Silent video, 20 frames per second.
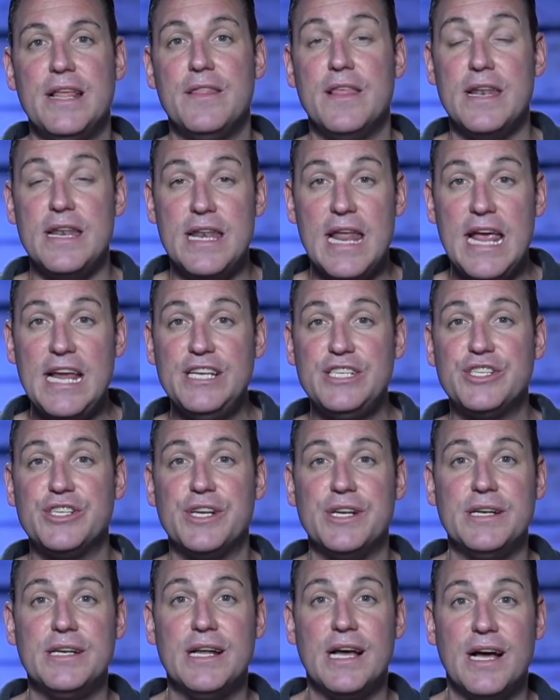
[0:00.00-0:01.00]
the
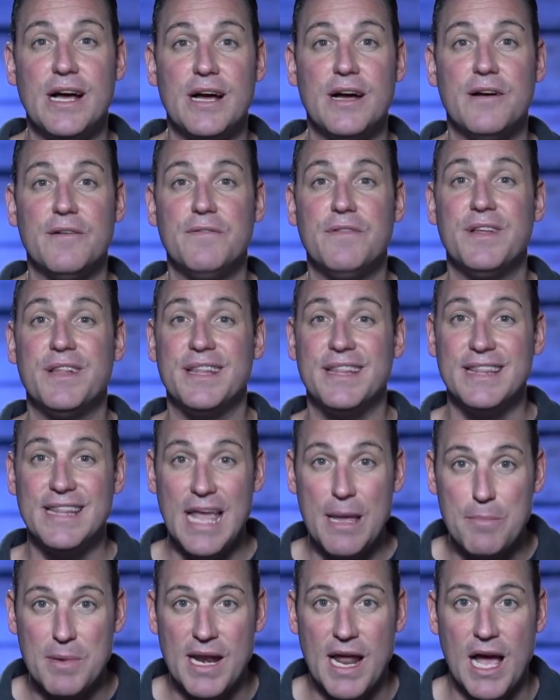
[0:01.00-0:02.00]
nation of
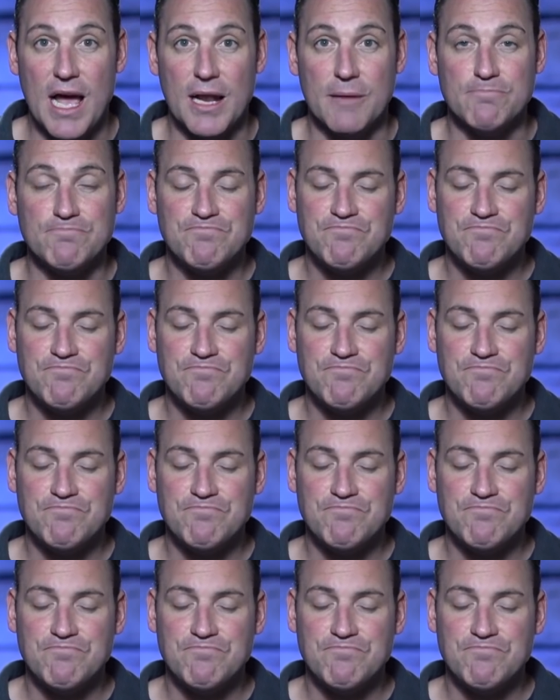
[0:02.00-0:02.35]
Lebanon.